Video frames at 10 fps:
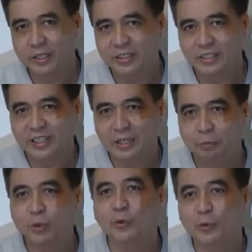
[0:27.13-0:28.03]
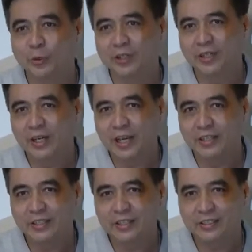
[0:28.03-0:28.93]
but the things I put on hold
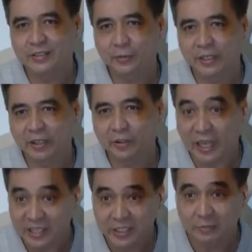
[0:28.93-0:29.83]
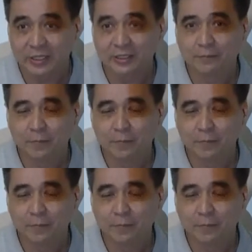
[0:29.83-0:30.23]
until when I got eczema.